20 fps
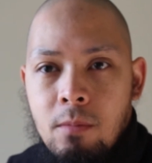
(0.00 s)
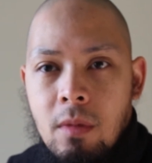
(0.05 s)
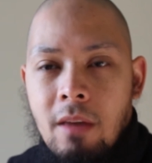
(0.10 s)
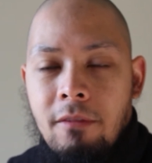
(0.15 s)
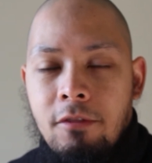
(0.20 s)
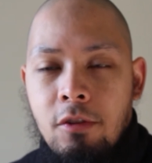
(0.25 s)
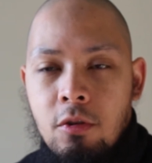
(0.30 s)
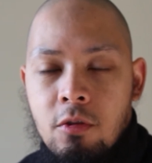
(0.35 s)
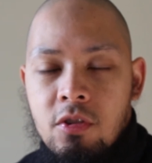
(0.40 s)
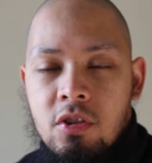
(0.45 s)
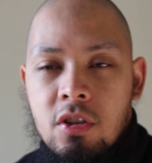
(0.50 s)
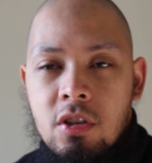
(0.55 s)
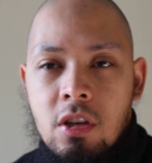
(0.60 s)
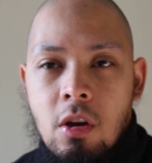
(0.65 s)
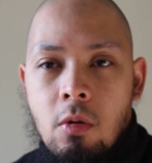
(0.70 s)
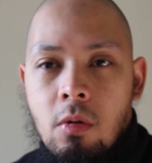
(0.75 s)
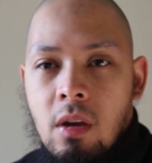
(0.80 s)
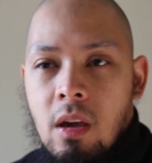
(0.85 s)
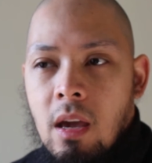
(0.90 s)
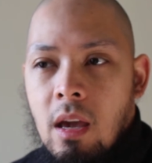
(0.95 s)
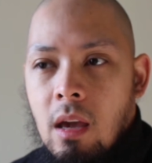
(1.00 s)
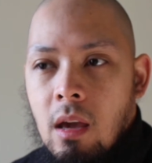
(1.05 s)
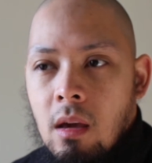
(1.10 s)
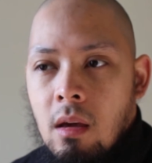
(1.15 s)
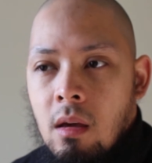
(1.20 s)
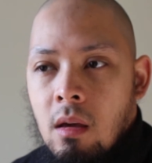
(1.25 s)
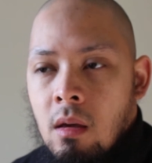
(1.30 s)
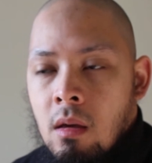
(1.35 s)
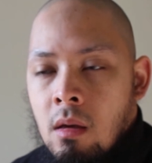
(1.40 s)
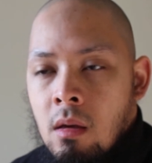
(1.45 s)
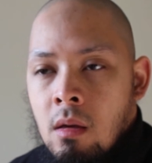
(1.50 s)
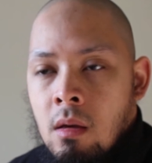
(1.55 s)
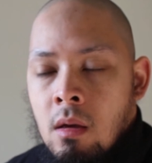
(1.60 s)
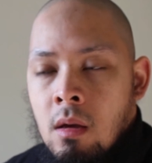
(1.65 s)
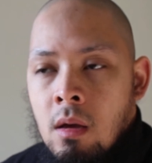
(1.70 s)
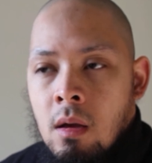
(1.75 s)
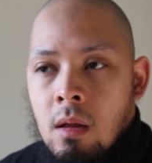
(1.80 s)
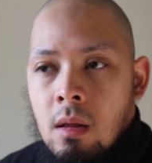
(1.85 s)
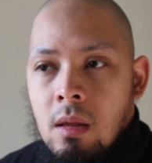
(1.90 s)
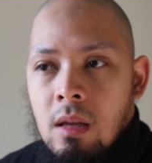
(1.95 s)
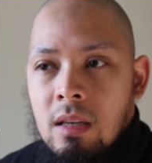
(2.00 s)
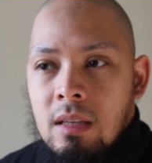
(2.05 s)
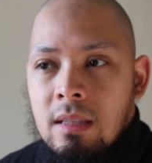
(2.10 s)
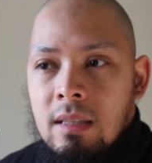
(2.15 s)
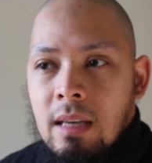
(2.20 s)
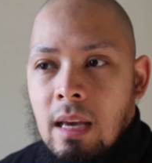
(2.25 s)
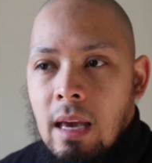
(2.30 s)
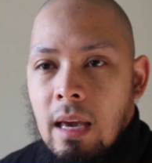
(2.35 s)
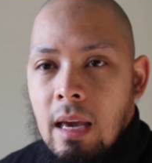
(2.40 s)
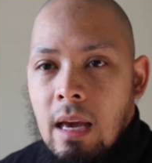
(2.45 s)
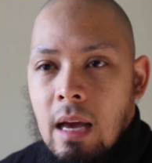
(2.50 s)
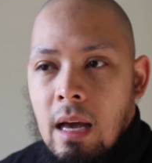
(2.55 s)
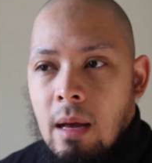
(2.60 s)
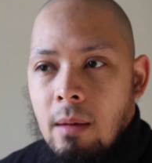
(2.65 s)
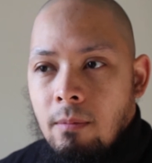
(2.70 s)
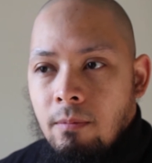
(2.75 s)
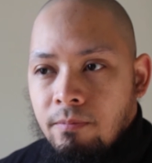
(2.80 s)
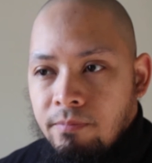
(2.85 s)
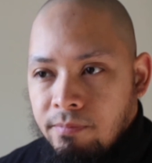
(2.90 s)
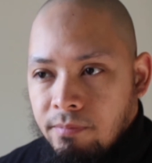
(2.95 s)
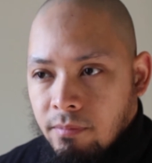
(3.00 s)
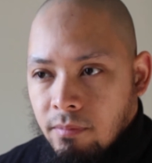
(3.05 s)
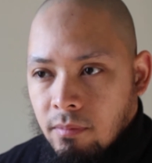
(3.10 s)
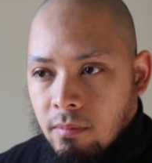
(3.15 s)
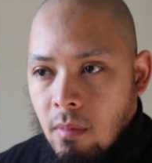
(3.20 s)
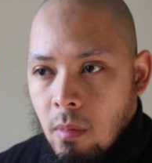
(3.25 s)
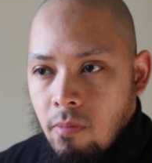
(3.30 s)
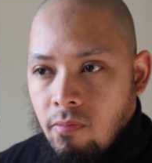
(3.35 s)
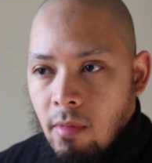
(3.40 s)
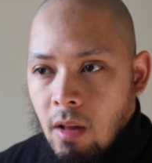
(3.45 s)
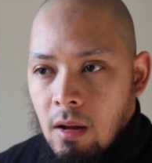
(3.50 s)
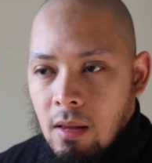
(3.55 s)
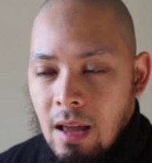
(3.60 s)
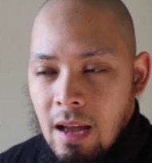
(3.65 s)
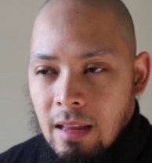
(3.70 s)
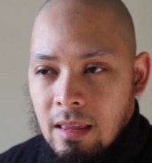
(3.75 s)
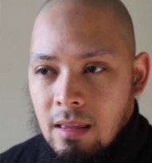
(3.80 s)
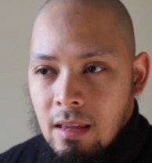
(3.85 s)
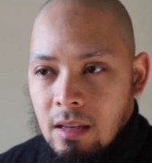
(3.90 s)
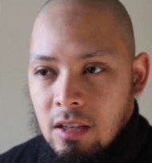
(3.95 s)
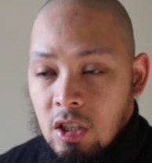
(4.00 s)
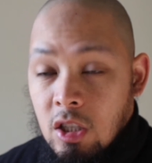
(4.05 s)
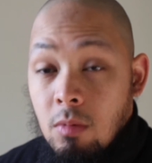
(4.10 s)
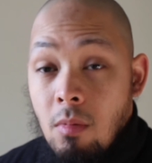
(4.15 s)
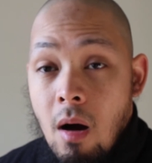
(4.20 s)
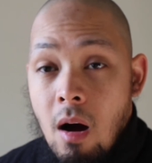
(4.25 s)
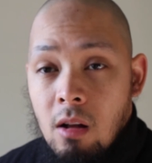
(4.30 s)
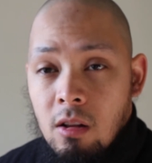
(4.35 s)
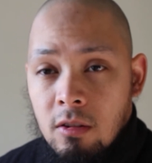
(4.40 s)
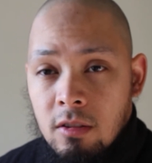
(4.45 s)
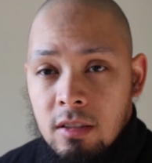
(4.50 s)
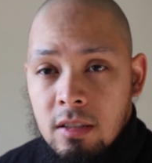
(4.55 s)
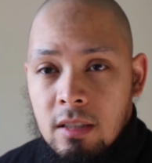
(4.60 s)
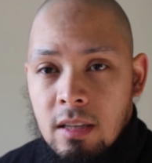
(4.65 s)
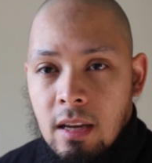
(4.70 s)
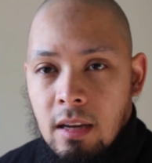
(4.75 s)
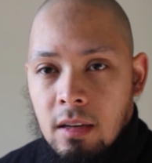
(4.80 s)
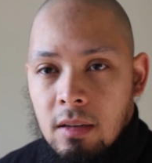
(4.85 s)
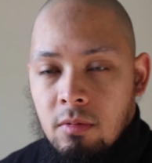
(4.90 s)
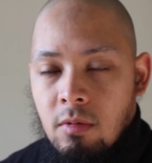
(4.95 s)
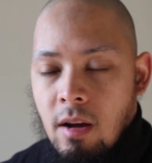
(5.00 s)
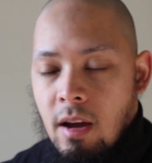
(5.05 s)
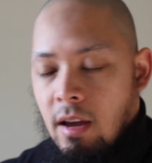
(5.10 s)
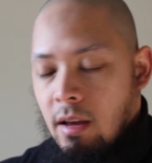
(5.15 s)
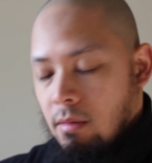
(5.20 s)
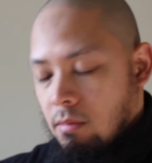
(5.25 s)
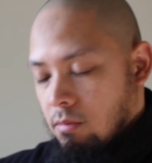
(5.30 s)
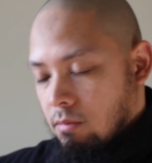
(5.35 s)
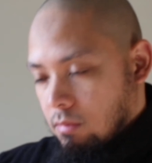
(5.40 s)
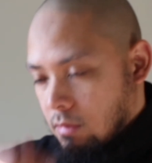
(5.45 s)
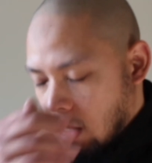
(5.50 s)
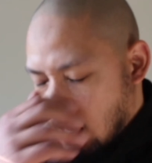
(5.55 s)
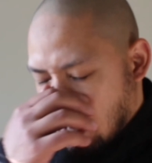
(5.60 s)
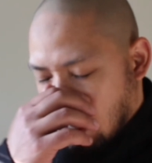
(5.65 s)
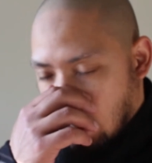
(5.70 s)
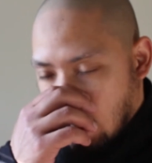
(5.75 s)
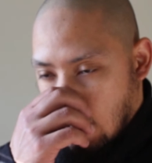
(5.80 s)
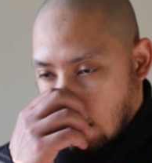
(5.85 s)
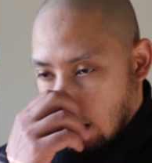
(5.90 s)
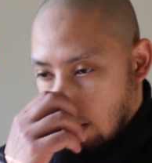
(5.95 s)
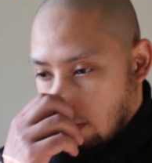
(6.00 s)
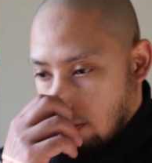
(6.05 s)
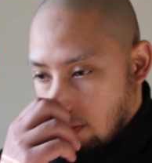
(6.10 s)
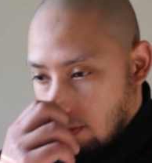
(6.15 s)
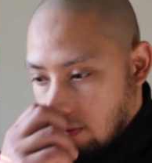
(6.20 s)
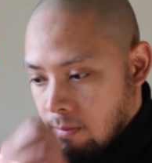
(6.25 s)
If you're soaking, let's say, like the smaller sticks, right? Like the